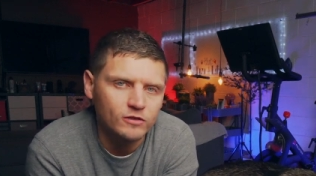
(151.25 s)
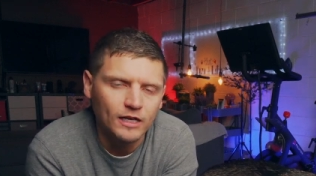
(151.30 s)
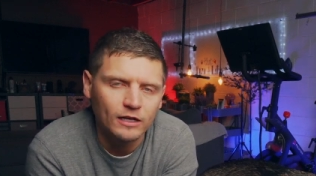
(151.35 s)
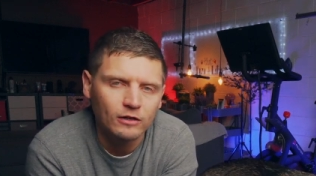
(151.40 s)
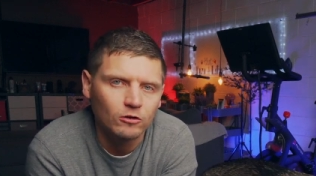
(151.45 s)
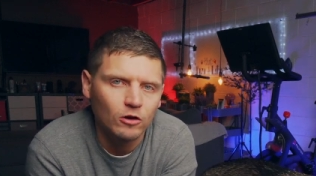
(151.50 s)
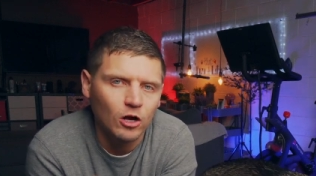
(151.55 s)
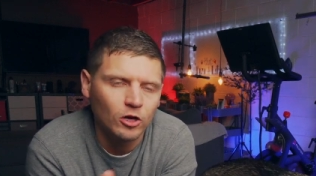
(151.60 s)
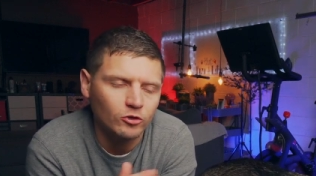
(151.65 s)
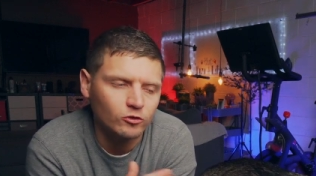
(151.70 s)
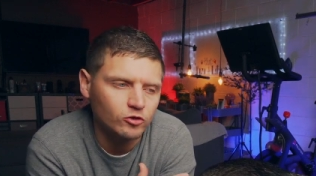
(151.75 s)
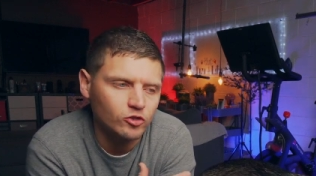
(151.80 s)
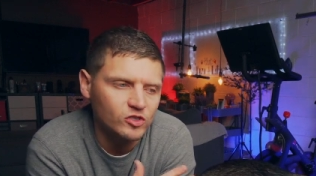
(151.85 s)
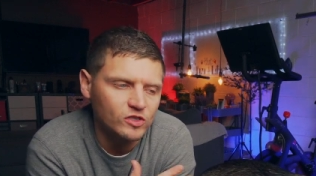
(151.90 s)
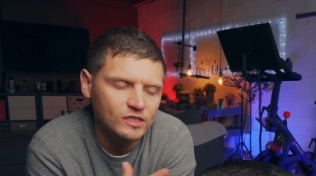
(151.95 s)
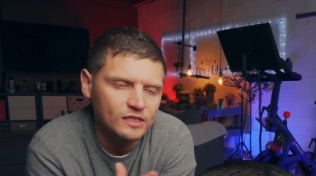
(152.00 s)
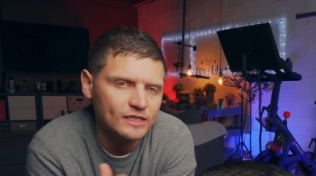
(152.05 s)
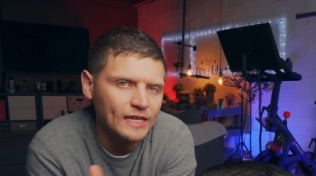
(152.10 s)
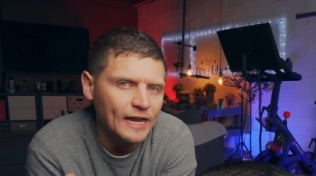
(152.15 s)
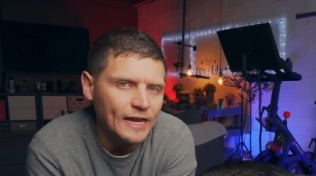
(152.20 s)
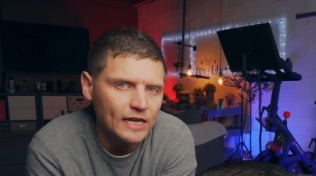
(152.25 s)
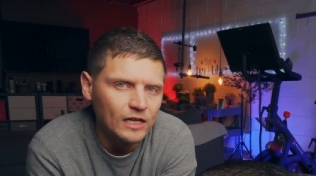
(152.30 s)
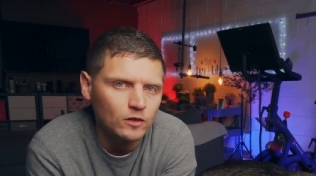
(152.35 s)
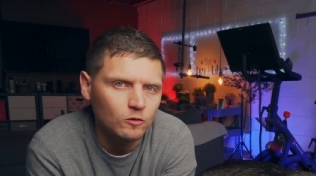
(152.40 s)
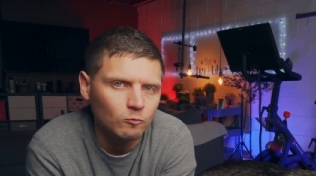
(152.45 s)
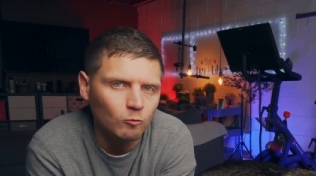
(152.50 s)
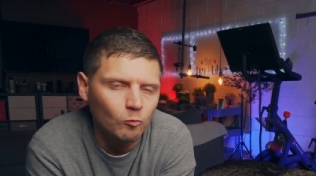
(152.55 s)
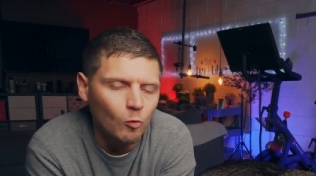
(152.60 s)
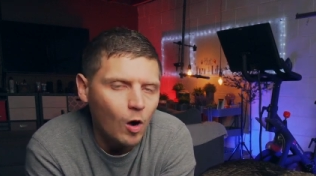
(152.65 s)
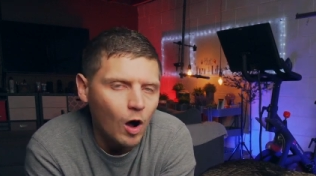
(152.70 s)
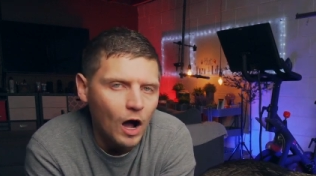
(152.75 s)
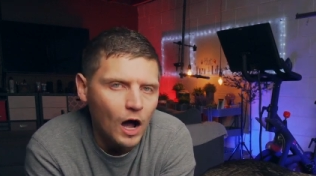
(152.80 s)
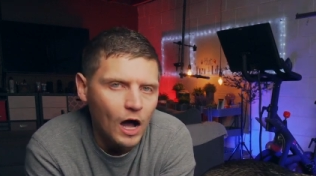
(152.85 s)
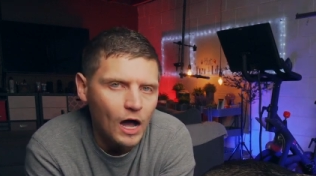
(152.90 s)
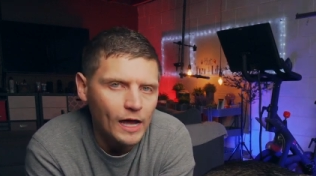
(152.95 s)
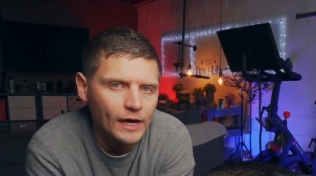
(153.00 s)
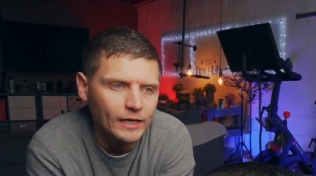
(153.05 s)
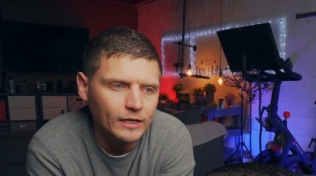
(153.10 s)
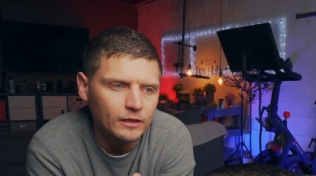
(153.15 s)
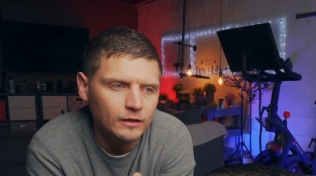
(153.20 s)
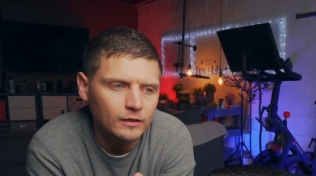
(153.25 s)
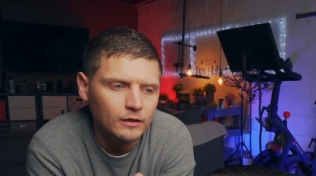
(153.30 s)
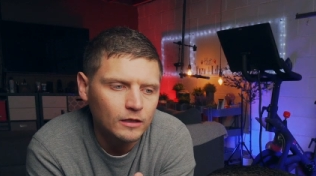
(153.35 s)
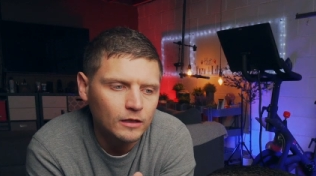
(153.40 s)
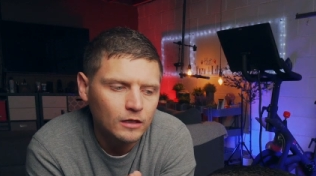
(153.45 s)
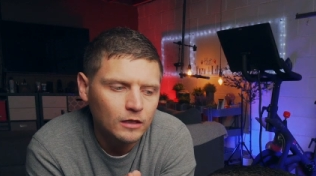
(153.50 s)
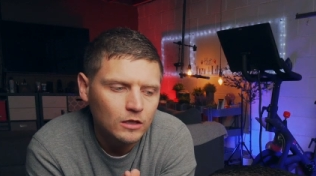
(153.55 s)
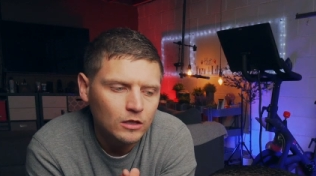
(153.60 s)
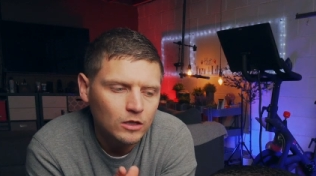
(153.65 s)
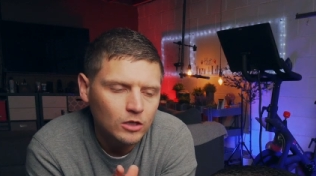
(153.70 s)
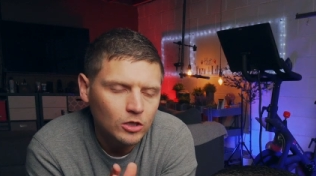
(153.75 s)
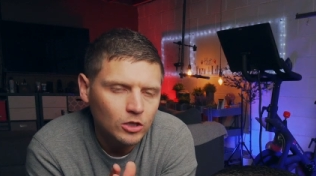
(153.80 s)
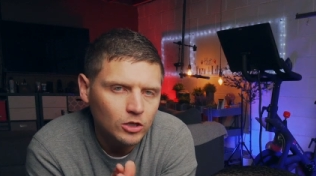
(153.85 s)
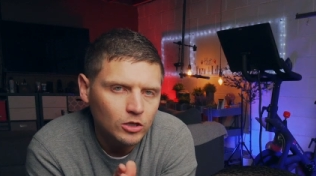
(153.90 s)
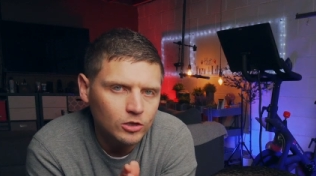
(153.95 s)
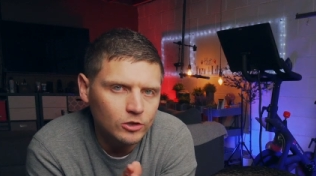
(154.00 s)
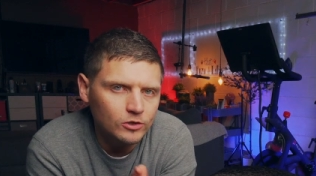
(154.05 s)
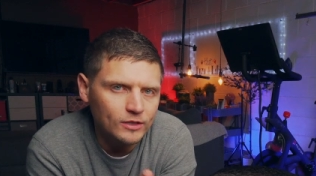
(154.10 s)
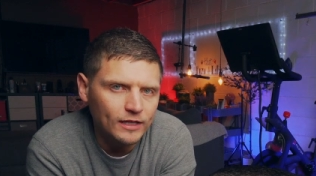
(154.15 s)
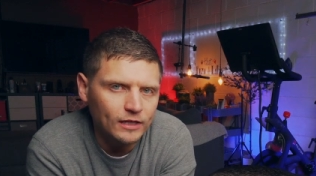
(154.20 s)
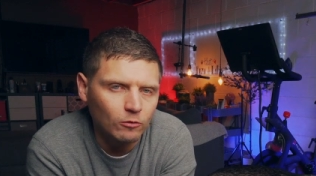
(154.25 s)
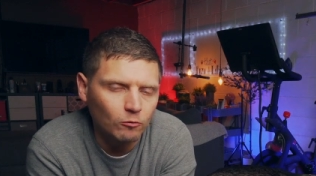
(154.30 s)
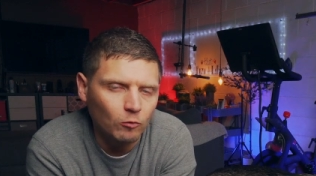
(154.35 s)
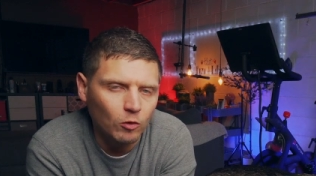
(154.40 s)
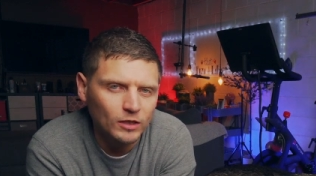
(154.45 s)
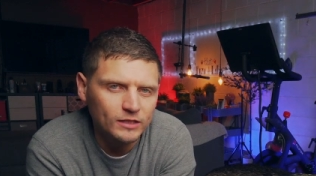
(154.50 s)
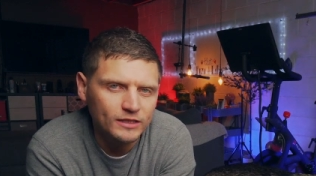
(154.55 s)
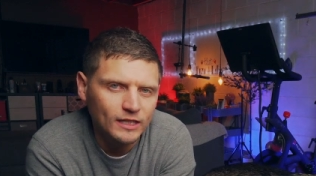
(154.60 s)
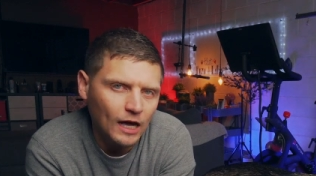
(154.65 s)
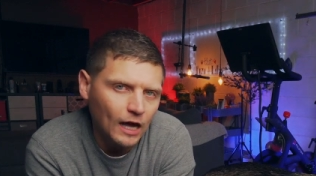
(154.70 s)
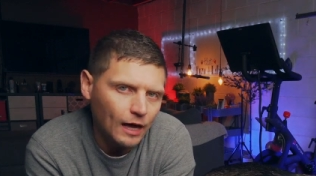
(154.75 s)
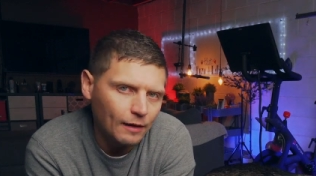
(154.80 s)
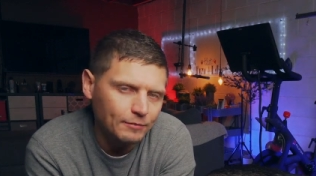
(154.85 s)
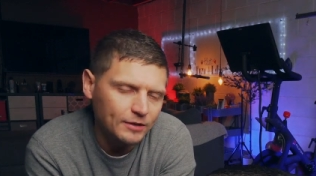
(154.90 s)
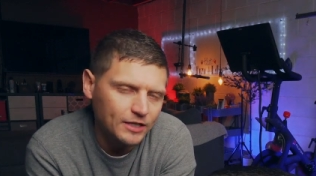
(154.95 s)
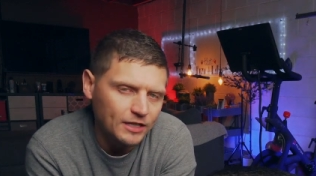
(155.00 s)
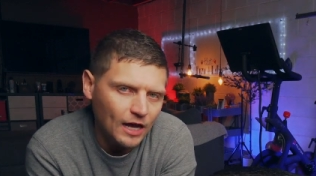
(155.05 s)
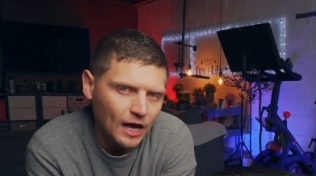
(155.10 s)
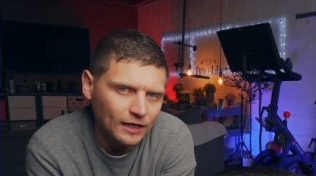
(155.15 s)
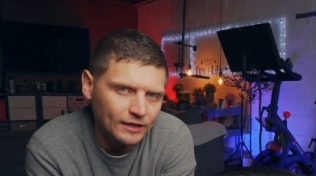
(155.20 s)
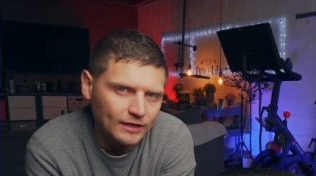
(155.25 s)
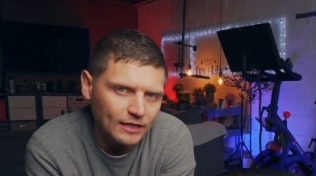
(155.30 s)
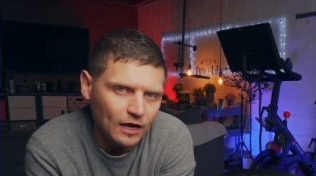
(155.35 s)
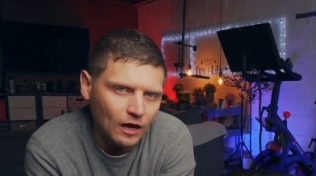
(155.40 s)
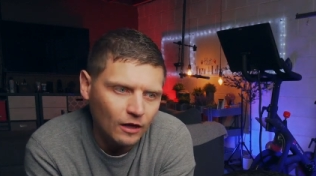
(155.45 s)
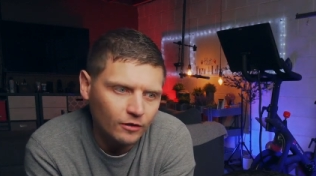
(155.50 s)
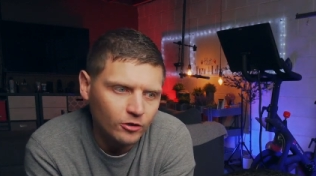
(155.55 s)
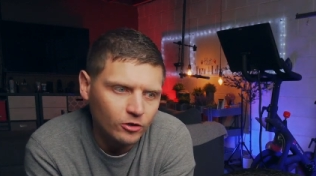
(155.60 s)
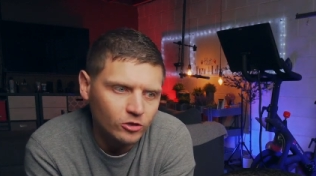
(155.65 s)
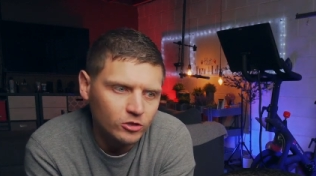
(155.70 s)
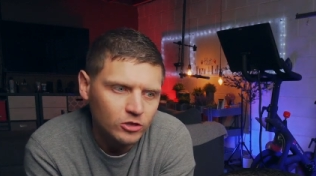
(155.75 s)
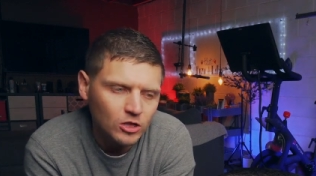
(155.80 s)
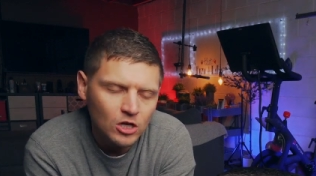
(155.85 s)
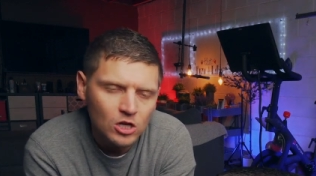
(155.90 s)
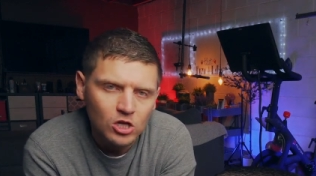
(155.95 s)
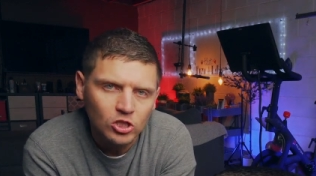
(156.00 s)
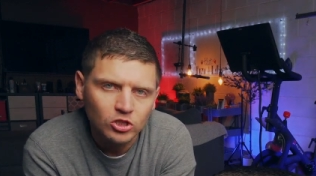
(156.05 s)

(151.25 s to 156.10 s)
They don't understand why you did it one time and not the other.